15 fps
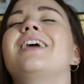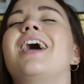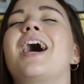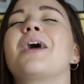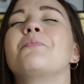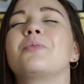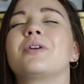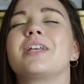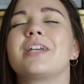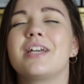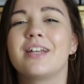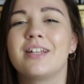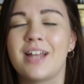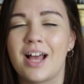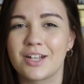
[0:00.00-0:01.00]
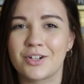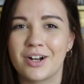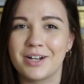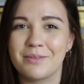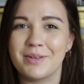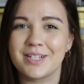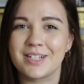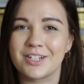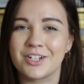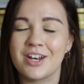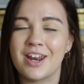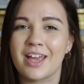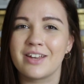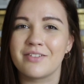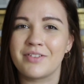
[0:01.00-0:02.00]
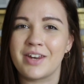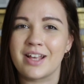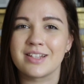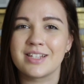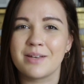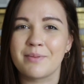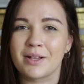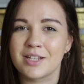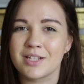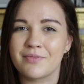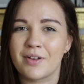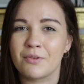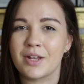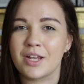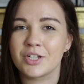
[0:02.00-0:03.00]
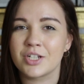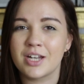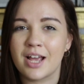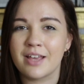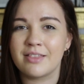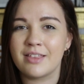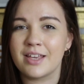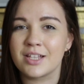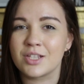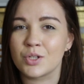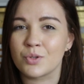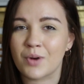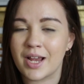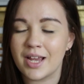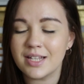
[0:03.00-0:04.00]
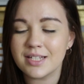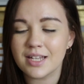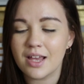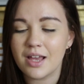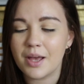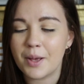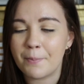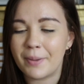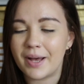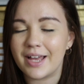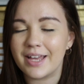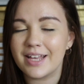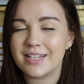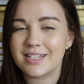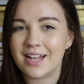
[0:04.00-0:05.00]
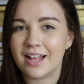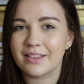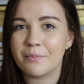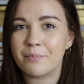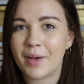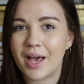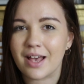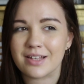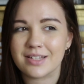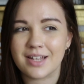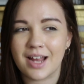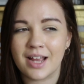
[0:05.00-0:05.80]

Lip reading: I'm really not trying to be such a negative Nancy about this foundation. I think it's great, but it's not the best.